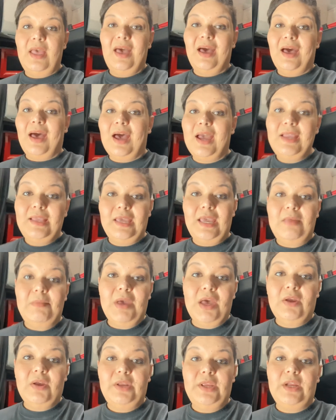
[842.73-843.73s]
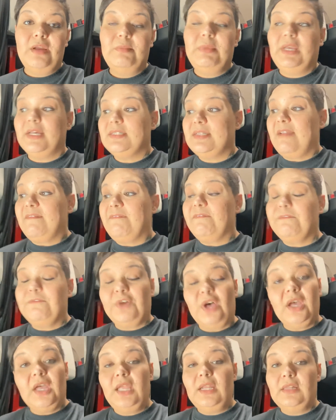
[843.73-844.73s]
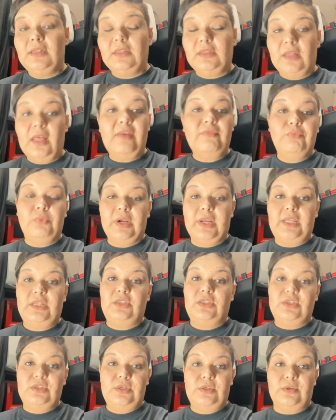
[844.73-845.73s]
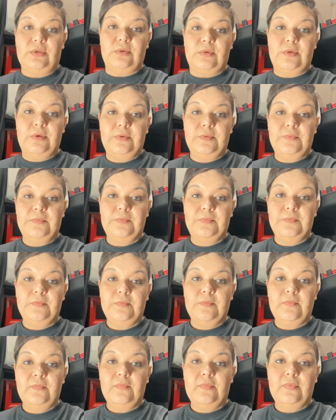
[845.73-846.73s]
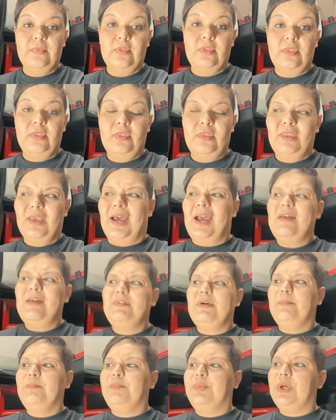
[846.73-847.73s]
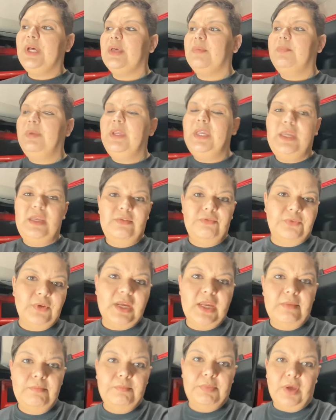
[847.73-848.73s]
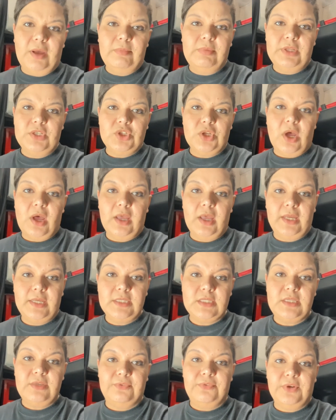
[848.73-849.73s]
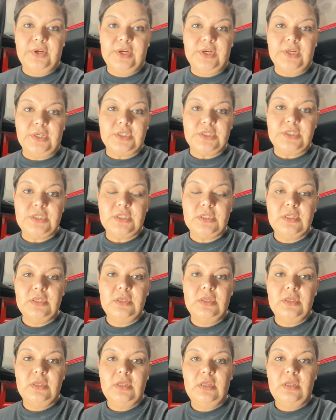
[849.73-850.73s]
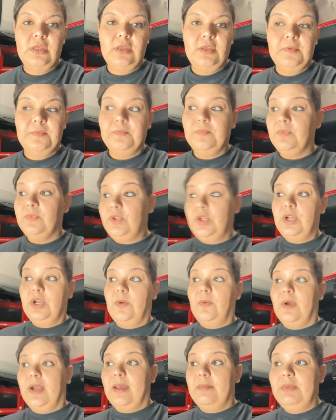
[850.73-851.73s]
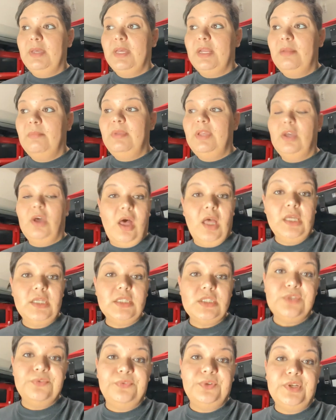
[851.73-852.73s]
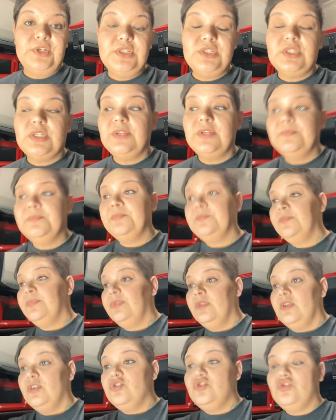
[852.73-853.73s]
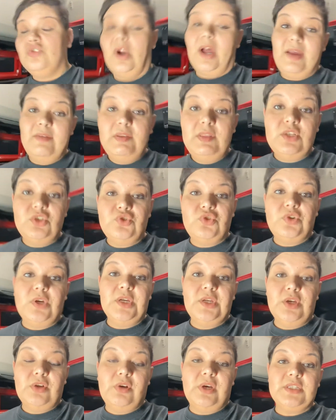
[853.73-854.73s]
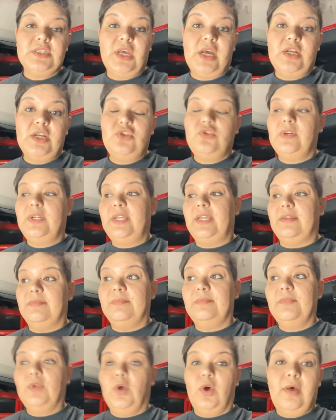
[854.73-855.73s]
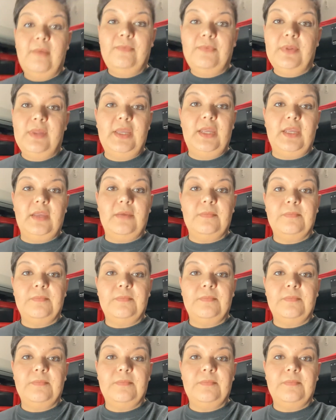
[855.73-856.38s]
I came out here because I fucking love what I do. I have a book being fucking published August the 1st. You know where I'm going to be August the 1st? Driving this truck across country. Hopefully.